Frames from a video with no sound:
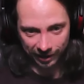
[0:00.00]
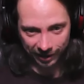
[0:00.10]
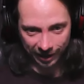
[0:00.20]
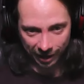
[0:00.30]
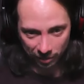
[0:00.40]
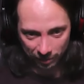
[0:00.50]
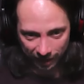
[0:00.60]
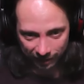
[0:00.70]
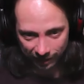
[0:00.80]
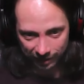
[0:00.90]
Kyle, may
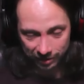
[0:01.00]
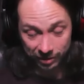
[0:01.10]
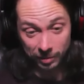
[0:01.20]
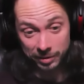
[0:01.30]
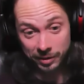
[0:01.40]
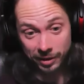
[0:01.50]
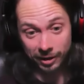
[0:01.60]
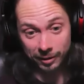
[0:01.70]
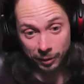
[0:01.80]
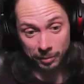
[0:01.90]
I thank you so much
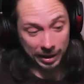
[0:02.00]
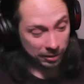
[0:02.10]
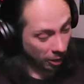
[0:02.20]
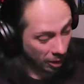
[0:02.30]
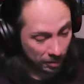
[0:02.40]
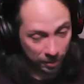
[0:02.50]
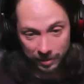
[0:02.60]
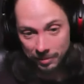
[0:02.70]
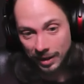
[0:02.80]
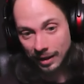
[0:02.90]
for being so open
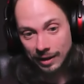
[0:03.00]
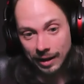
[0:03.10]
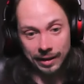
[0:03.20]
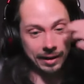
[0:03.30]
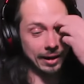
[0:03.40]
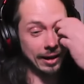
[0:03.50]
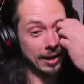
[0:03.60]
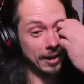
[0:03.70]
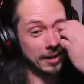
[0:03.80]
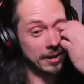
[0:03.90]
with me and
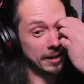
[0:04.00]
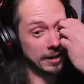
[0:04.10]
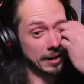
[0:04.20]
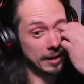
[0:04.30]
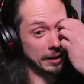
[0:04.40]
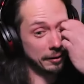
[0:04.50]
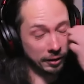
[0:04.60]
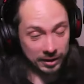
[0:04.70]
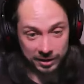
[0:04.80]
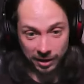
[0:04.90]
for
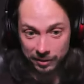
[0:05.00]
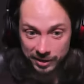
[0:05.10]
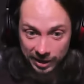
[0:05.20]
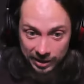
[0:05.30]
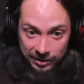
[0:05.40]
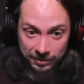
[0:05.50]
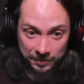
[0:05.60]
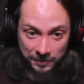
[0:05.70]
this conversation.